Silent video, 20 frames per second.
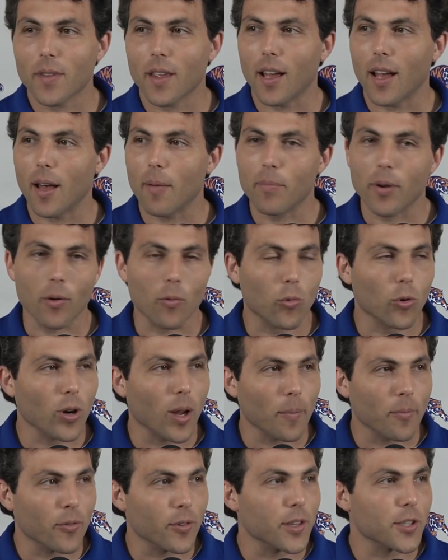But we're
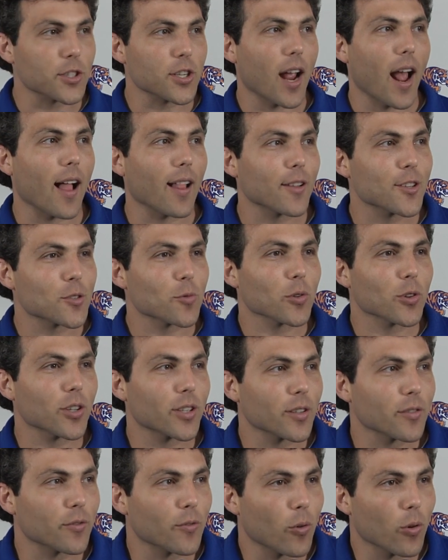up for the challenge. We're
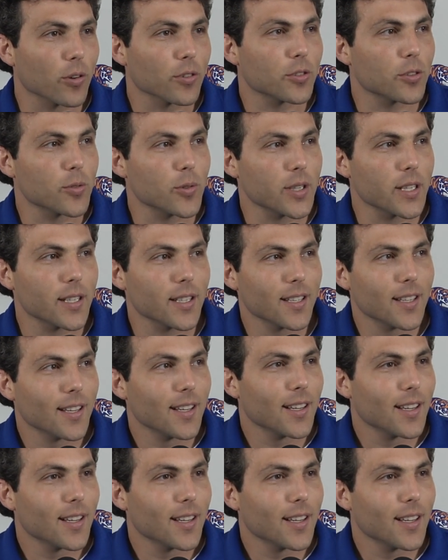looking forward to it.